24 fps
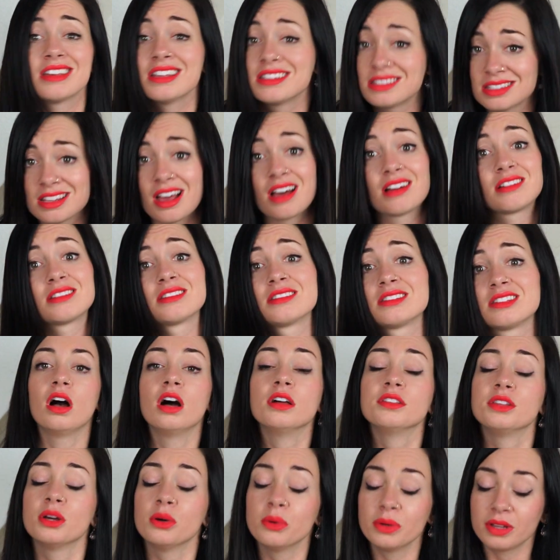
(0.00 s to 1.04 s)
It sucks.
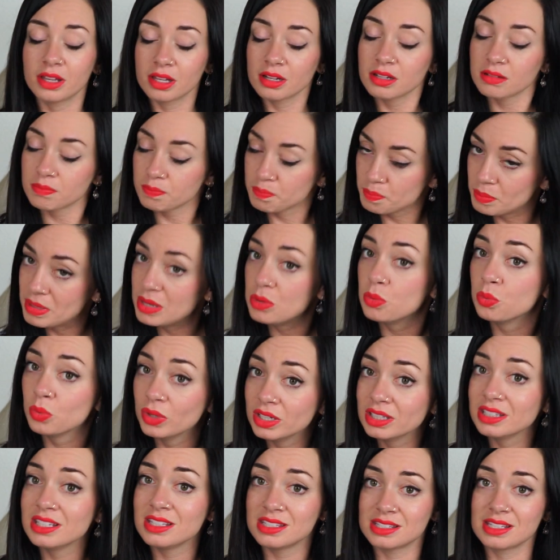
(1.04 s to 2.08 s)
Although it can be
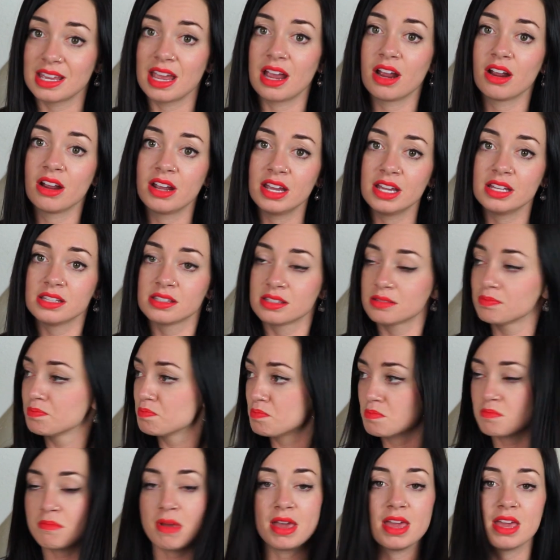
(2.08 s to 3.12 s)
really scary and
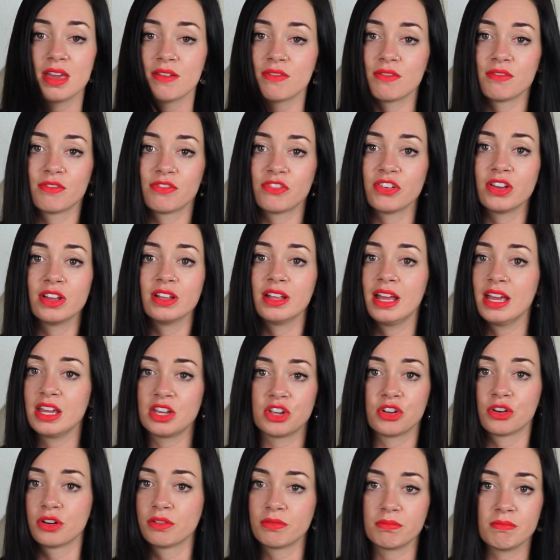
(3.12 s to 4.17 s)
may even feel
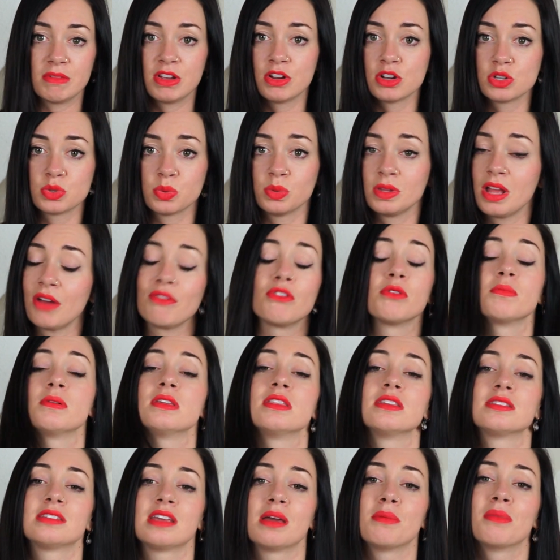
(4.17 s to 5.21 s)
like your ears will never be
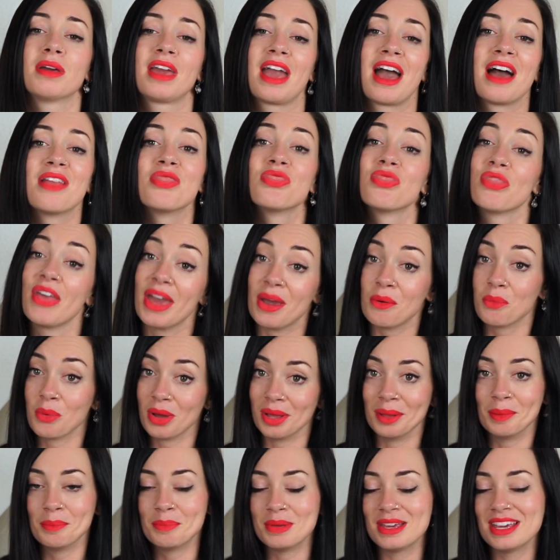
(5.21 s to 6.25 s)
the same again, they
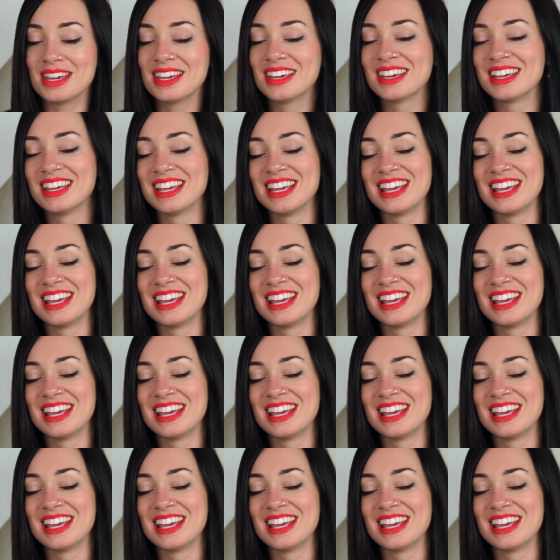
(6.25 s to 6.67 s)
will be.